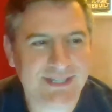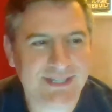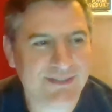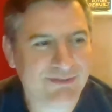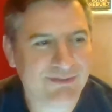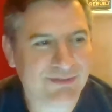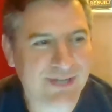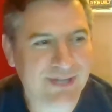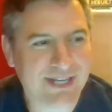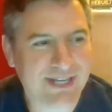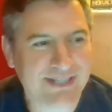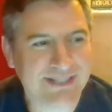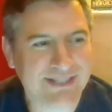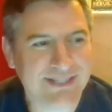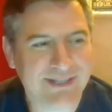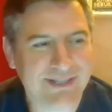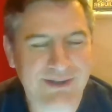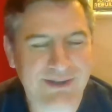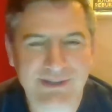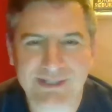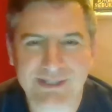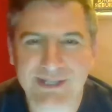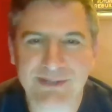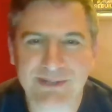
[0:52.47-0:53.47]
frankly,
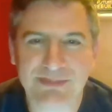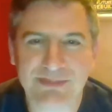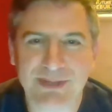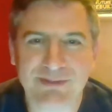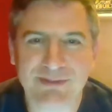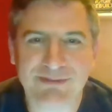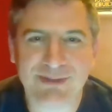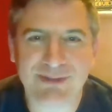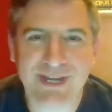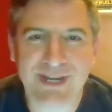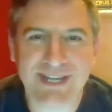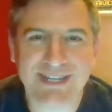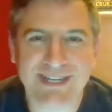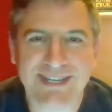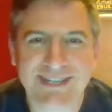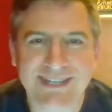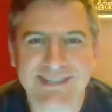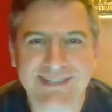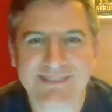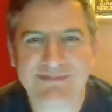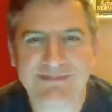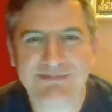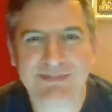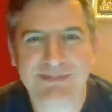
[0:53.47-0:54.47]
are a little bit
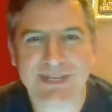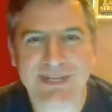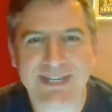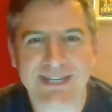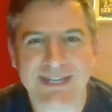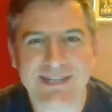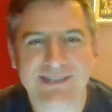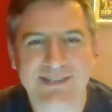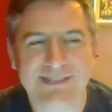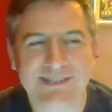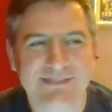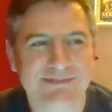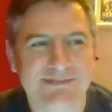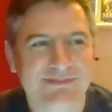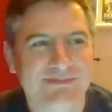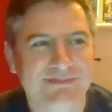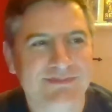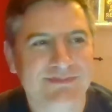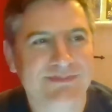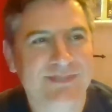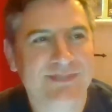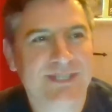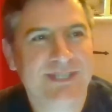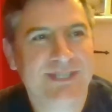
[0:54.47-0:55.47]
frightening. My
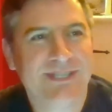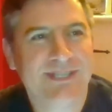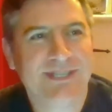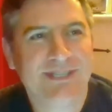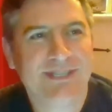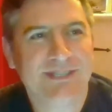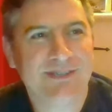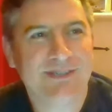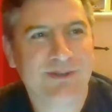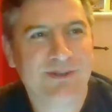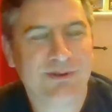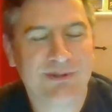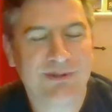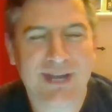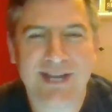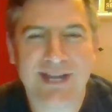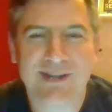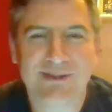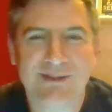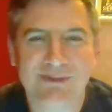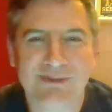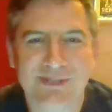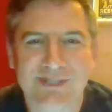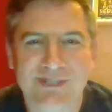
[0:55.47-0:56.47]

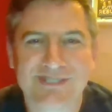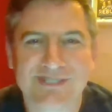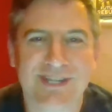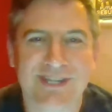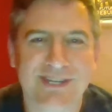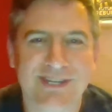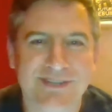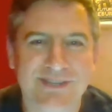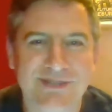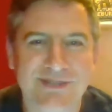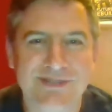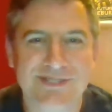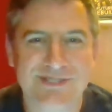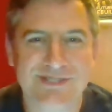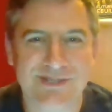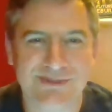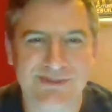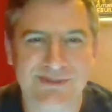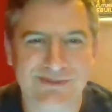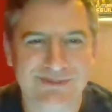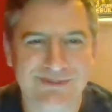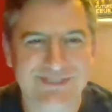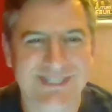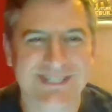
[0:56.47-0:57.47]
oregano looks like
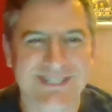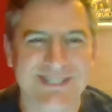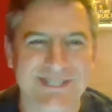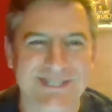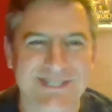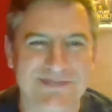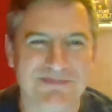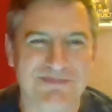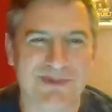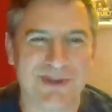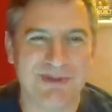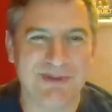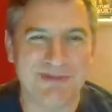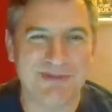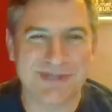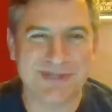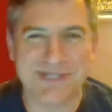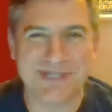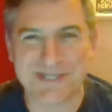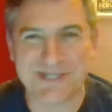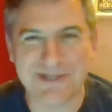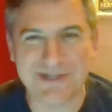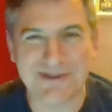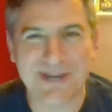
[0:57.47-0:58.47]
kudzu at this point, which
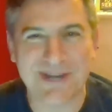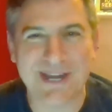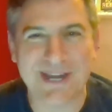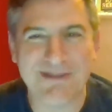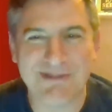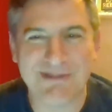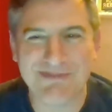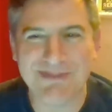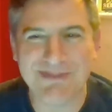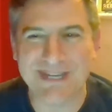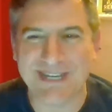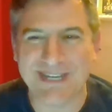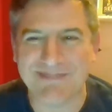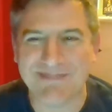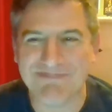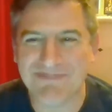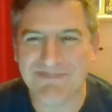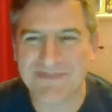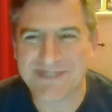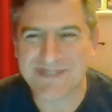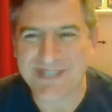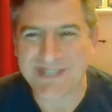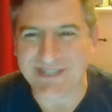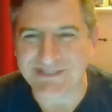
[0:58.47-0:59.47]
is okay with me.
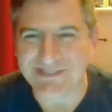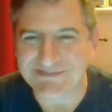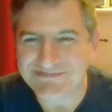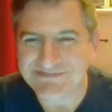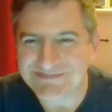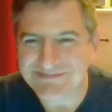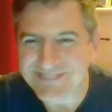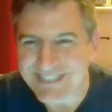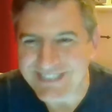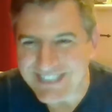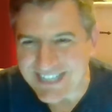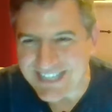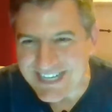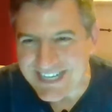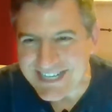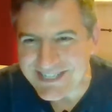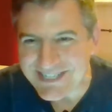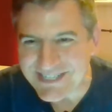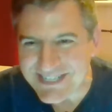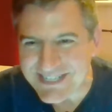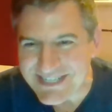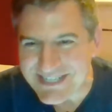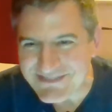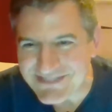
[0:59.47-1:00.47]
So, hi,
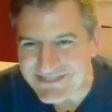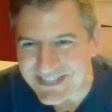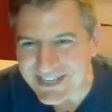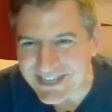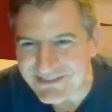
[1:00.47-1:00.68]
good evening,